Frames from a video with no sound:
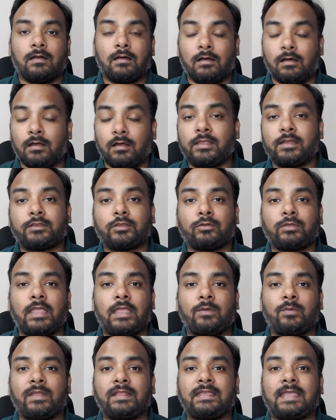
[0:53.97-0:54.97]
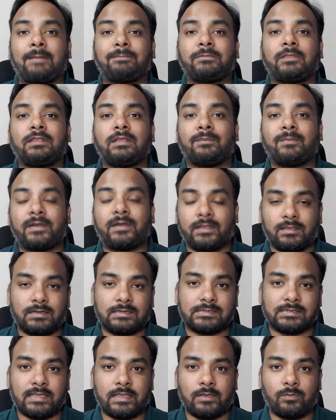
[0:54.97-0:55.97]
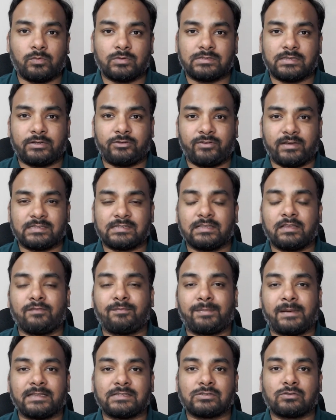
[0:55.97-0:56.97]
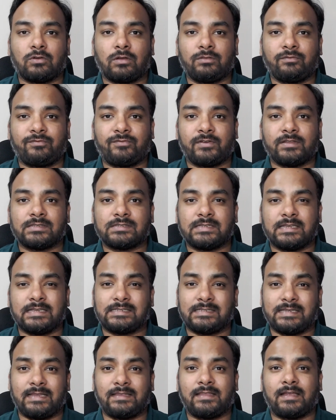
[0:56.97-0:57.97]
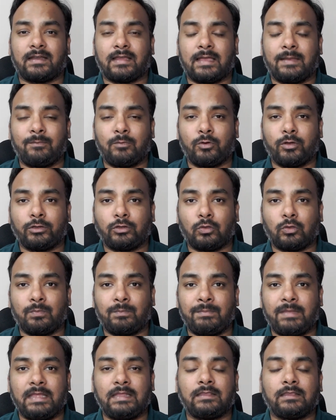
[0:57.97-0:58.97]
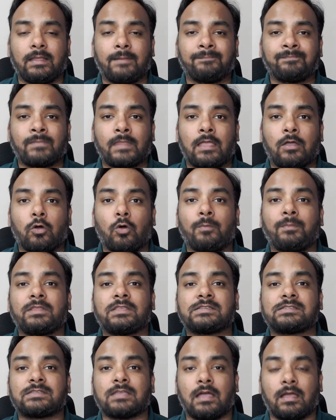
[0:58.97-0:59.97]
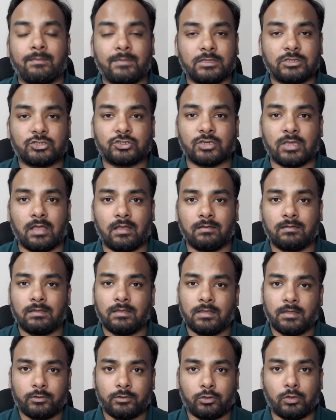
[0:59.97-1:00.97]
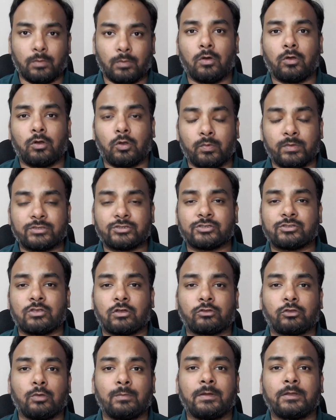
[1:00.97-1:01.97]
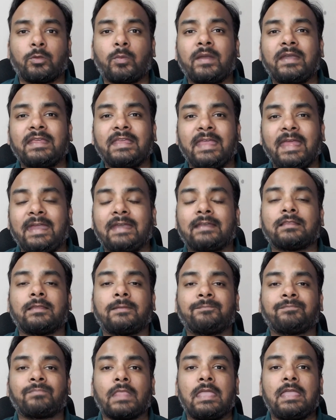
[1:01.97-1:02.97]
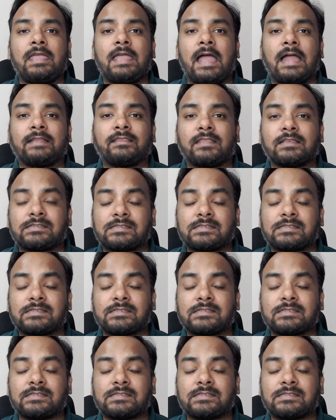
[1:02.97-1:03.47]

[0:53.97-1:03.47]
Earlier today, when Captain Amarinder Singh was addressing a press conference, he said that I'm going to meet Home Minister Amit Shah tomorrow, which is October twenty-eighth, and